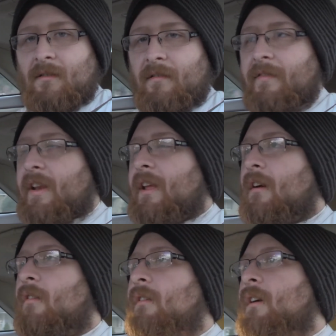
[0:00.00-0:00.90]

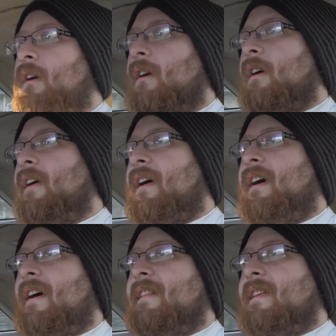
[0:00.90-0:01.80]
video
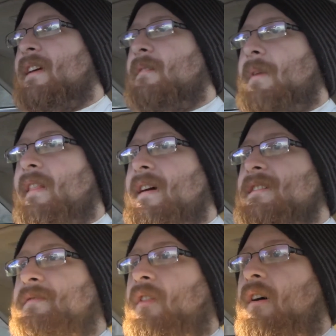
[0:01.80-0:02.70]
at the end of my
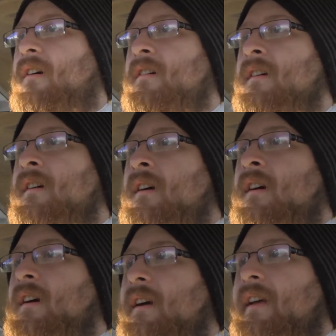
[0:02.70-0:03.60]
last vlog.
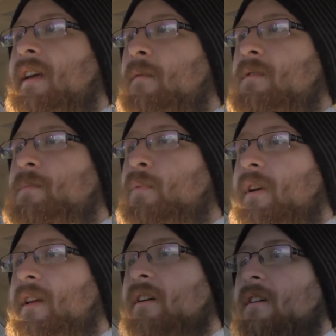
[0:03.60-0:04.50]
It was
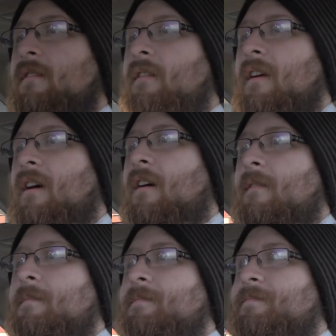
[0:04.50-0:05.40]
pretty good,
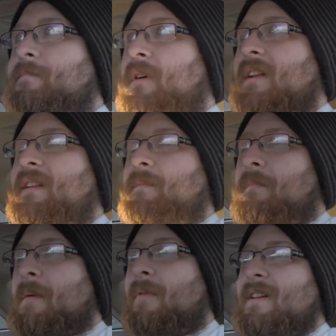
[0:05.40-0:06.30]
but
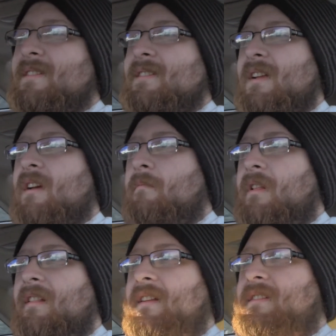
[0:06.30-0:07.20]
my place isn't
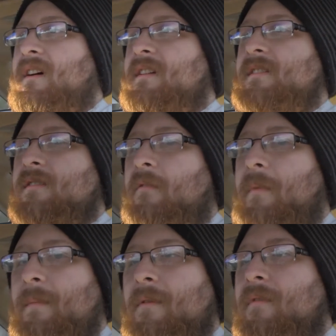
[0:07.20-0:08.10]
completely done, so
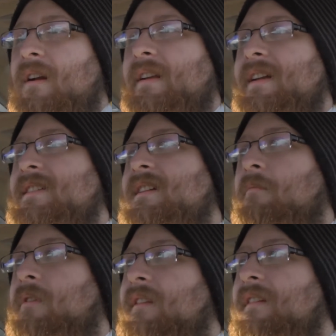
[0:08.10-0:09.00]
maybe when it is
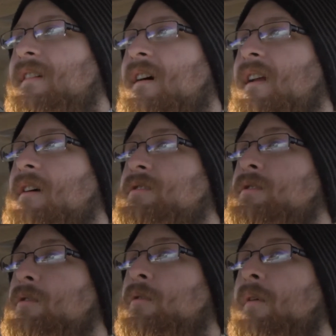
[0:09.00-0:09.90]
completely done, I'll
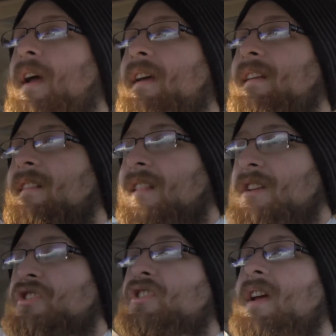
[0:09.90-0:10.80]
do a
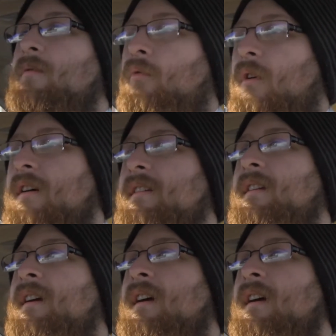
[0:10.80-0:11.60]
legit one.